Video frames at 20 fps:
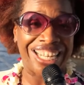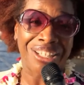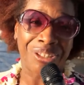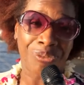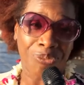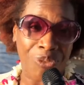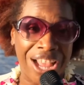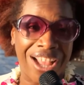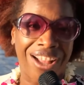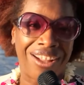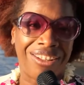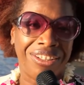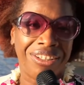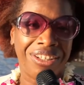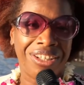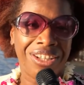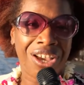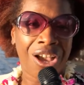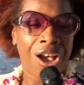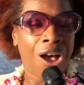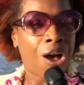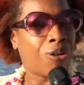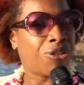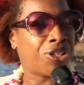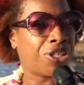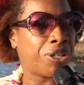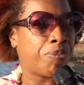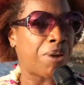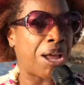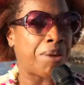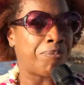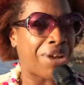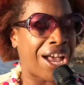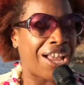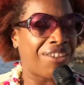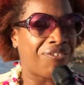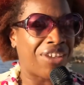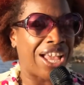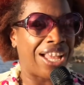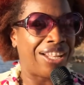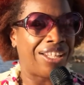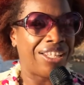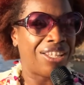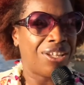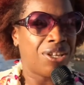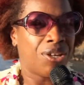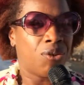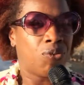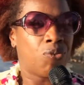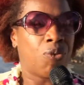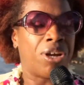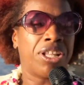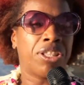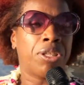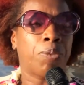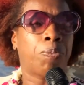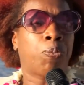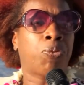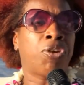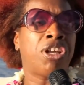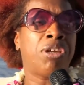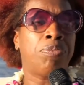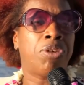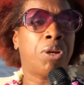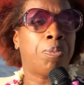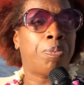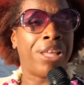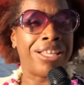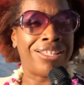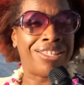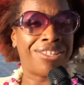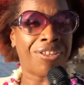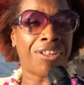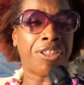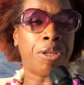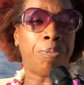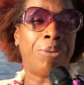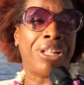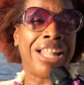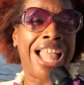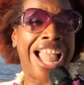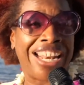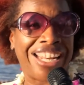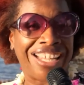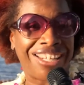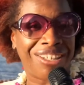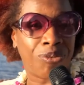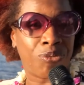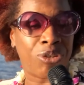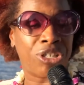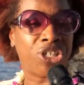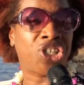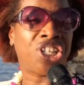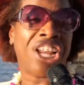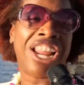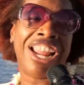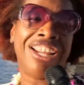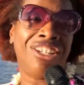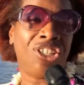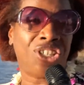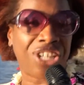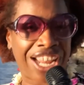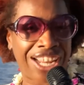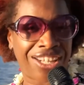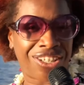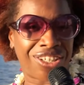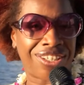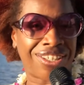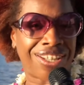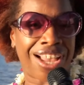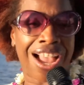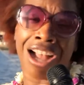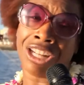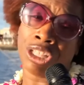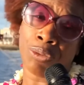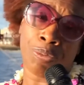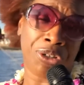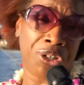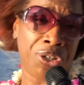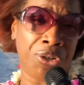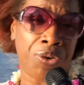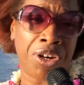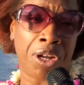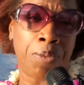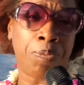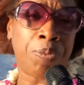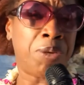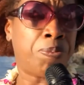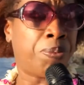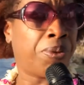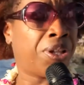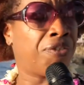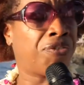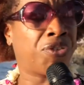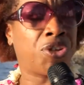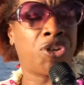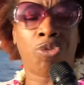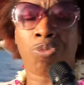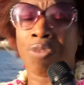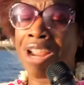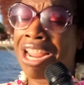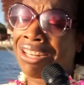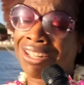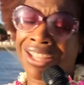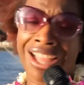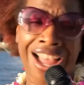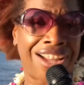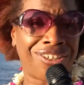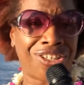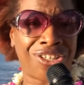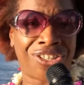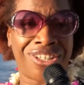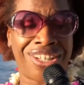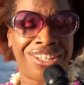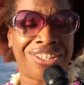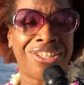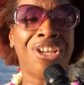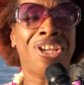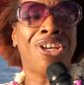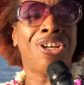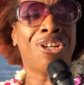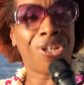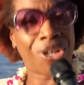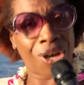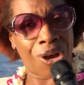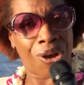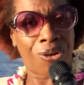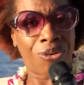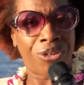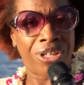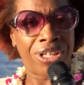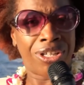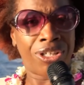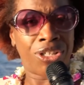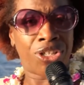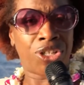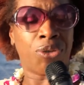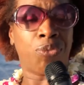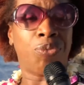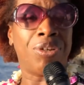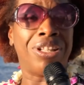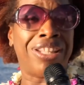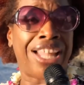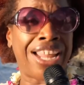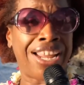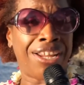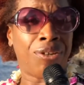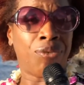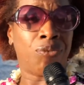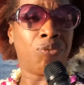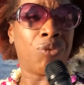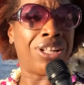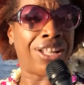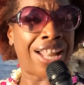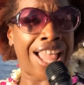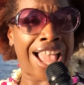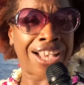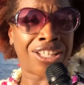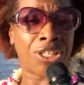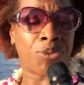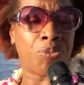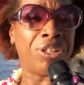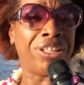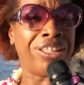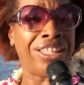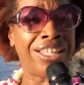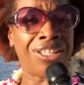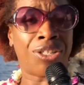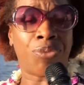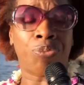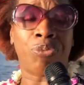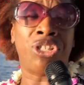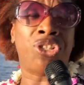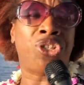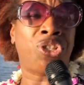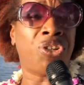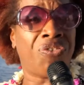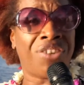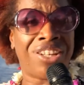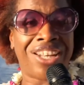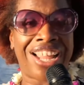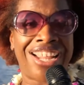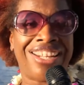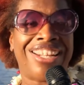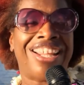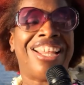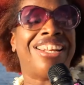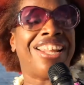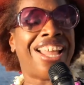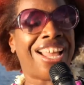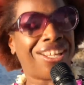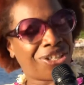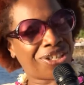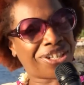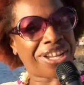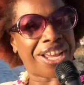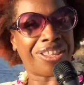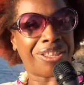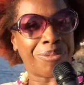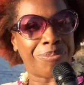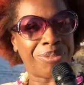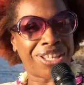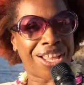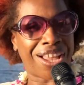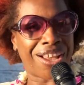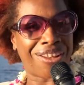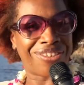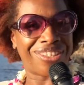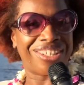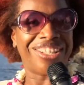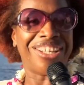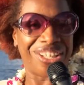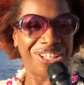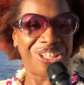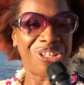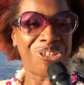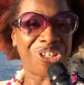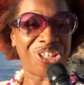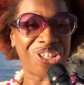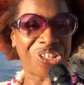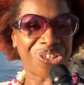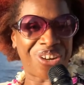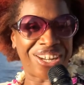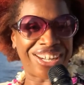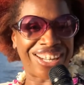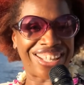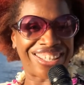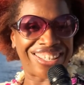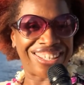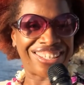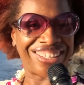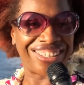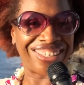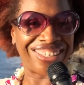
as well, hosted by Mindvalley, one of the premier places on the planet where change agents, entrepreneurs, and people of great consciousness go to relate, relax, release, rejuvenate, and educate themselves. You should join us.